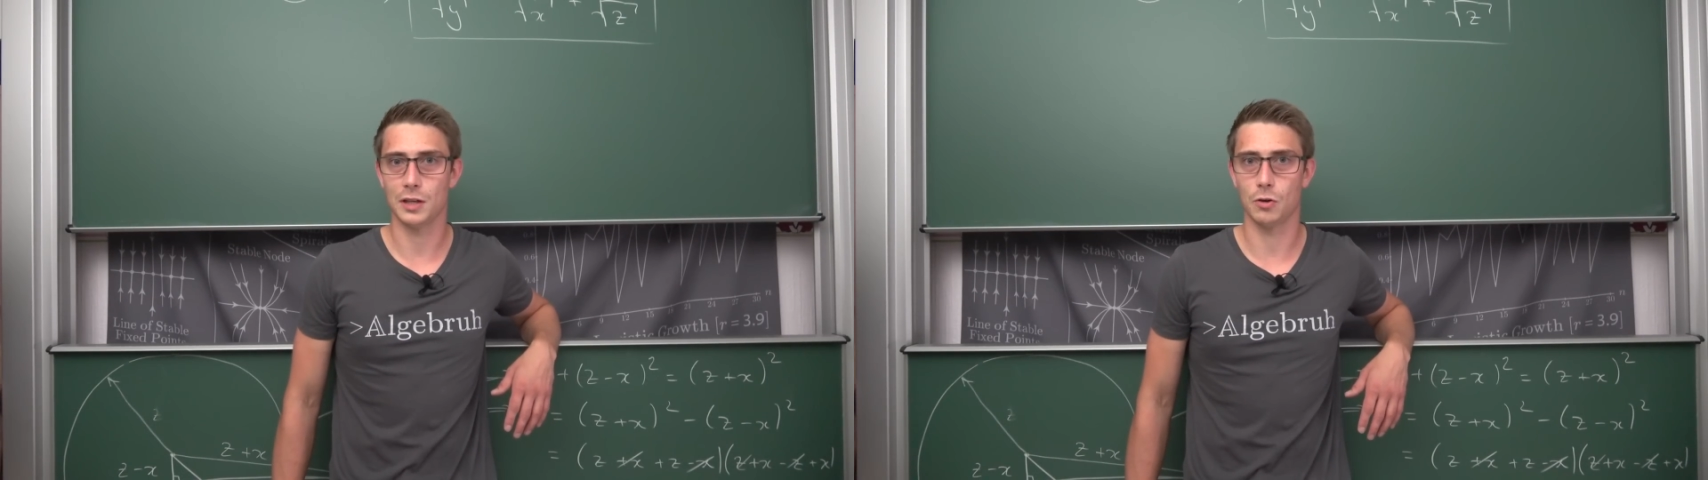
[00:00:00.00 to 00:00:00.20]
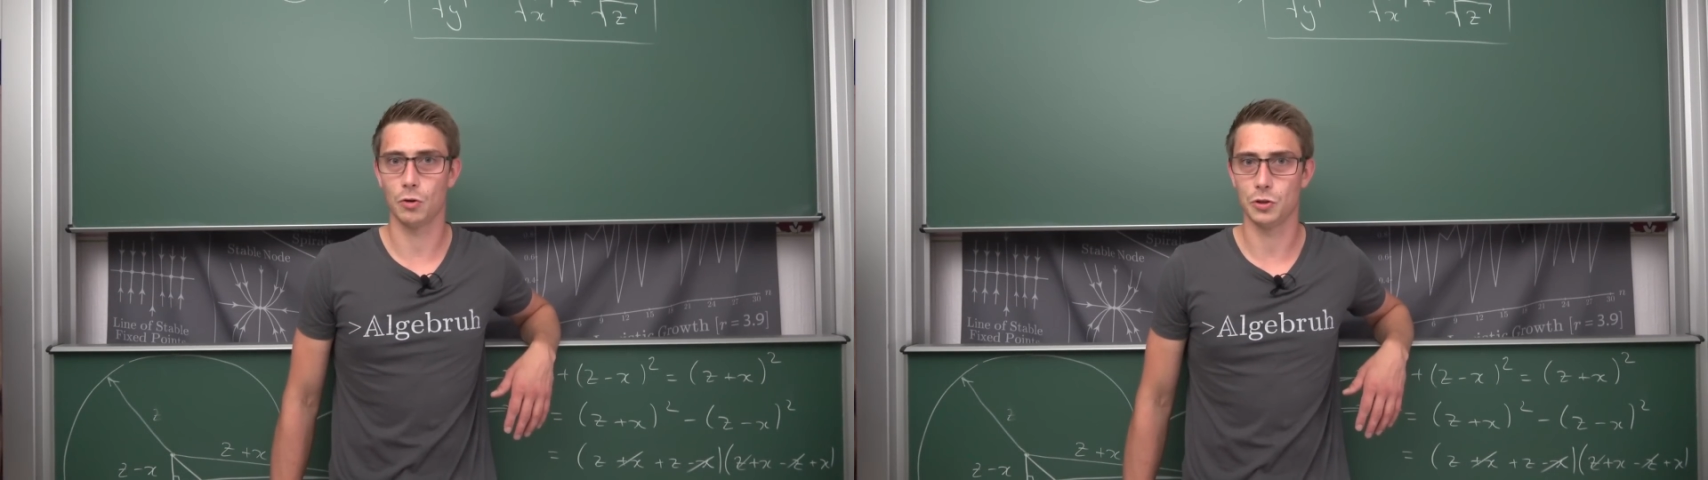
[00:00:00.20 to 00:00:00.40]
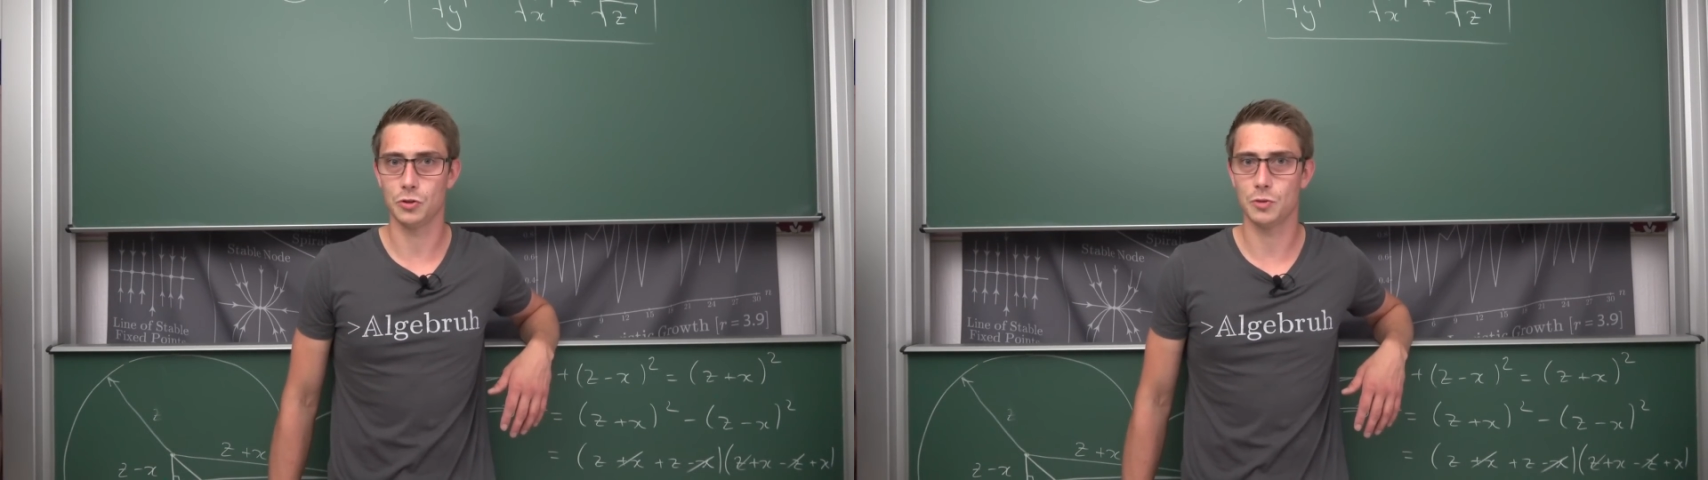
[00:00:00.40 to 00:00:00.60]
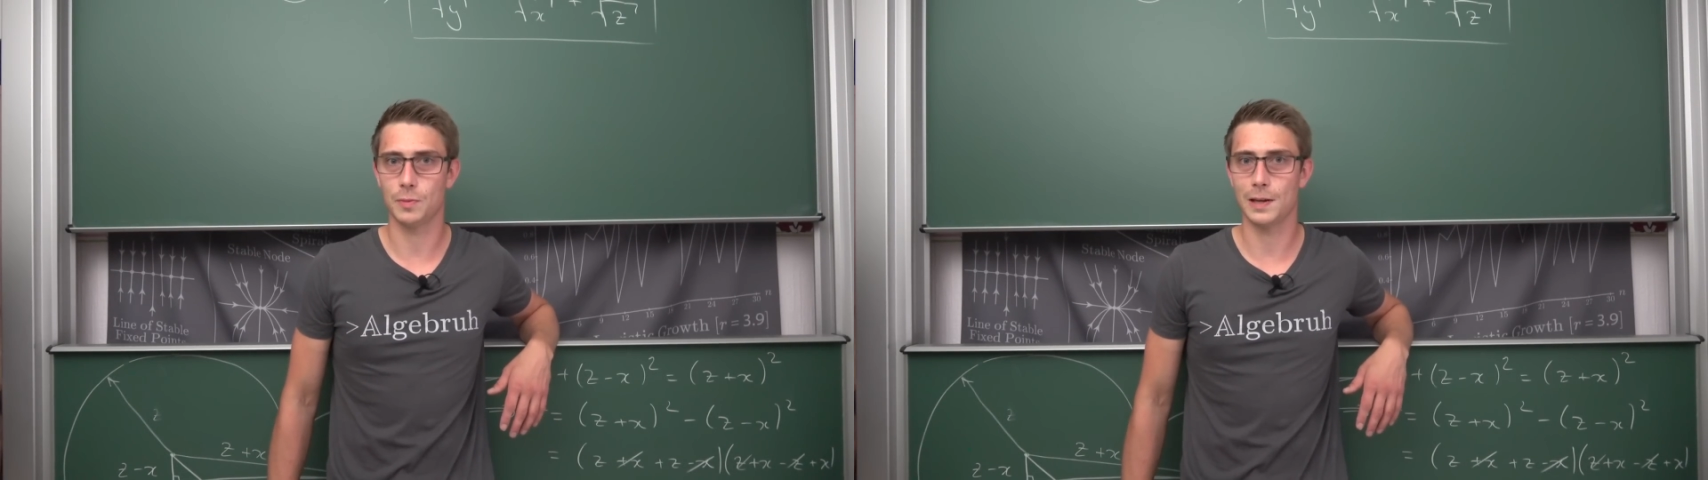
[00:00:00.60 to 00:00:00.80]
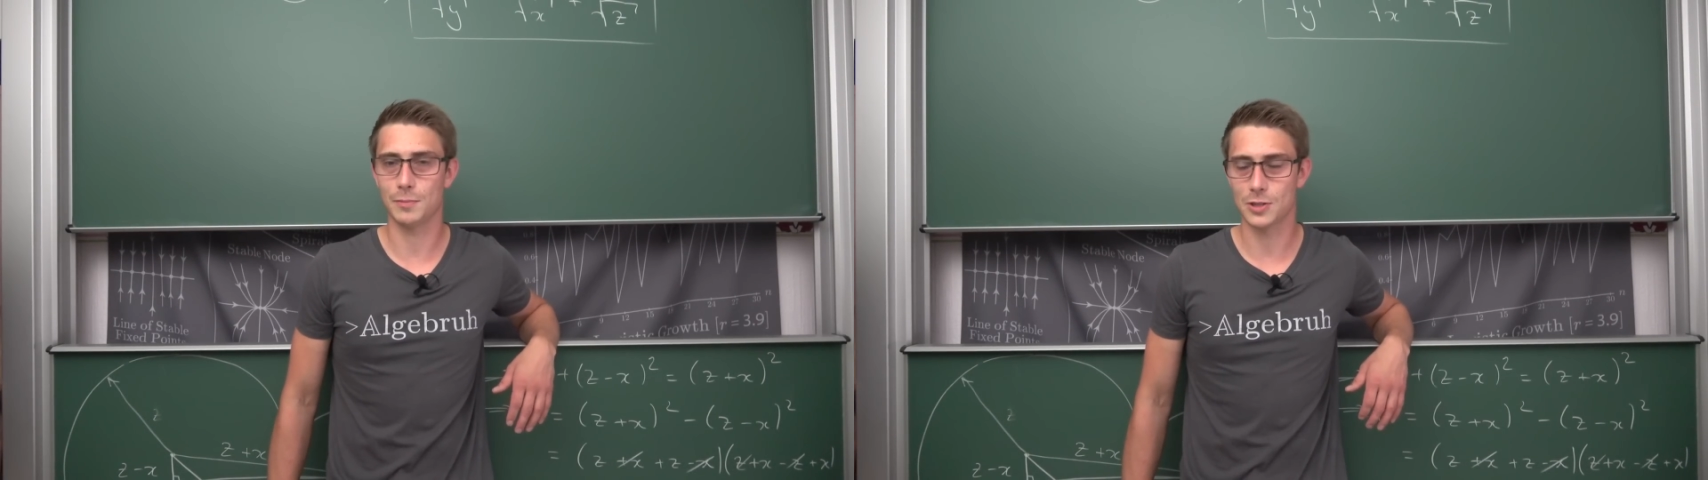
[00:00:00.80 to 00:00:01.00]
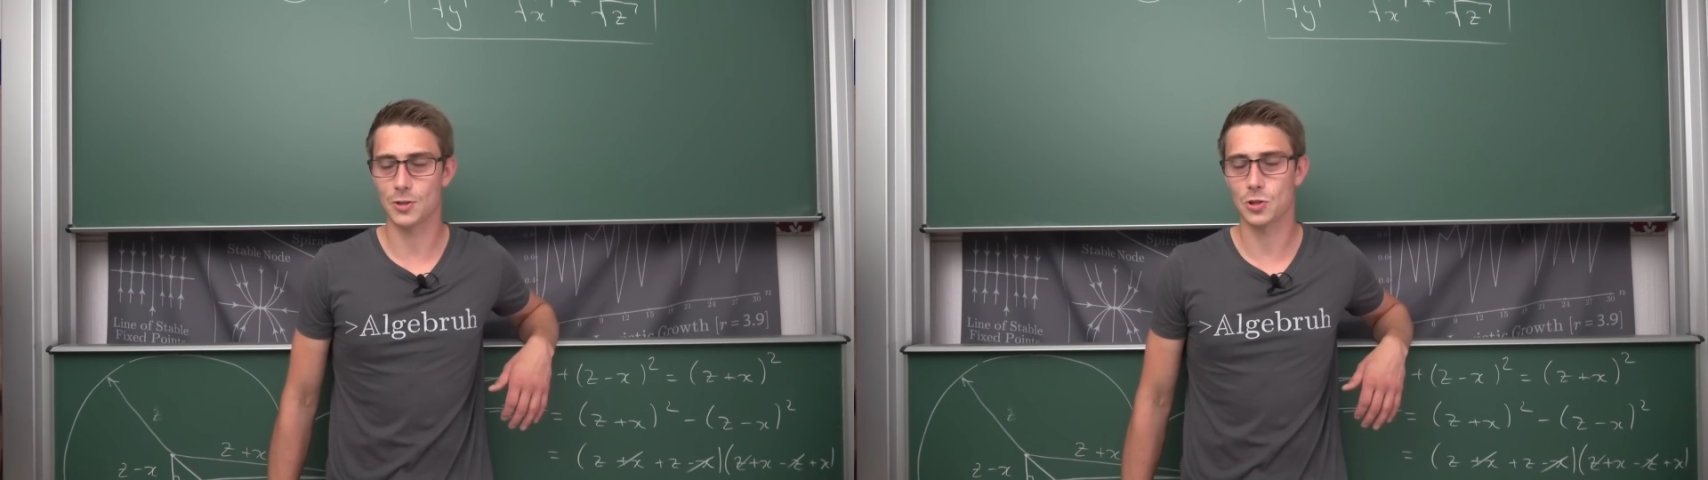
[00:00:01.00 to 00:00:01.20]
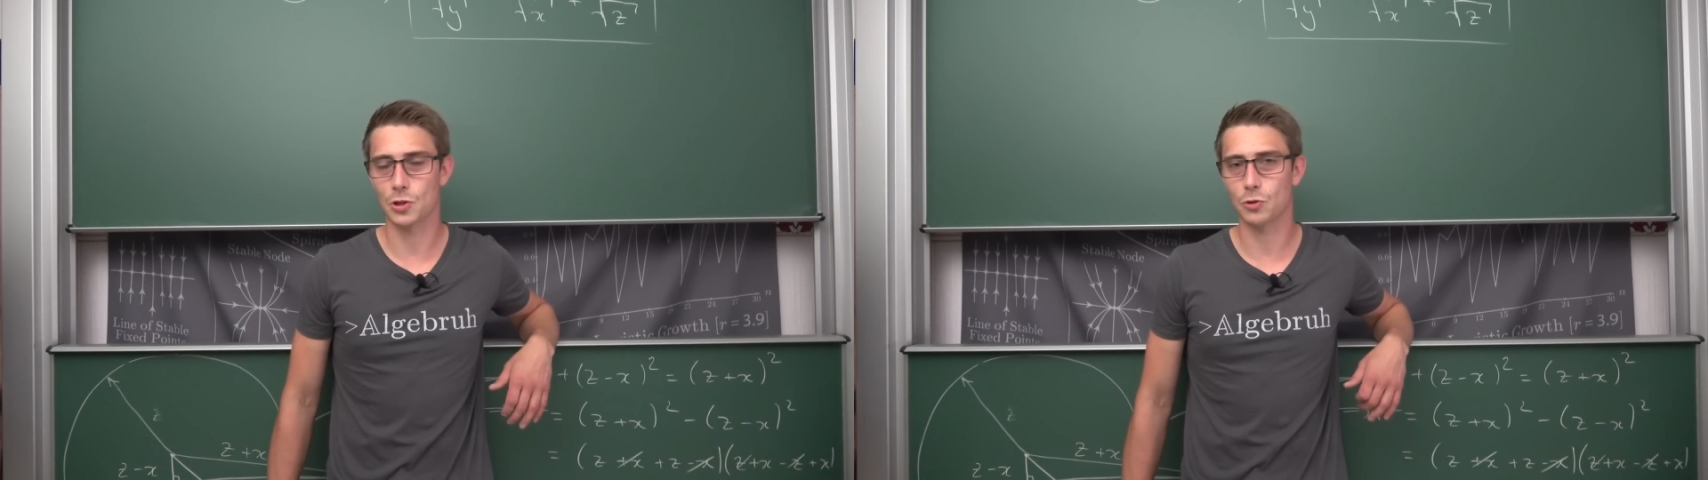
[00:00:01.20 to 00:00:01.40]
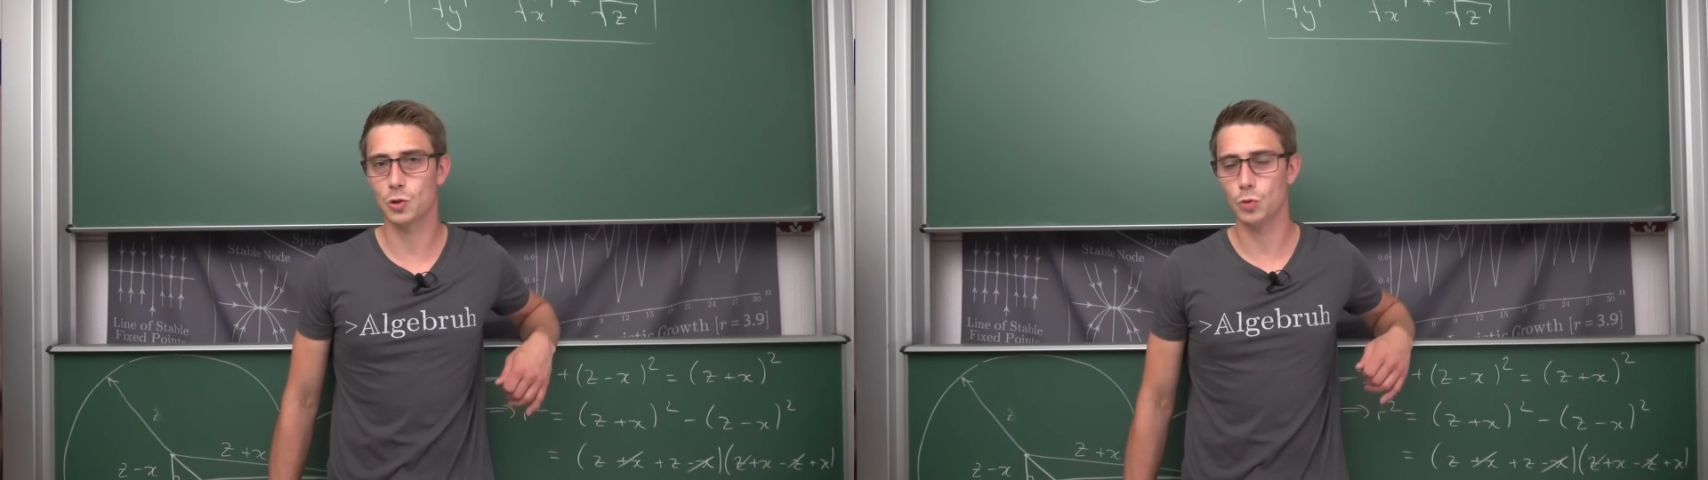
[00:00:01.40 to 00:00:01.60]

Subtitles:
and the whole YouTube game is also going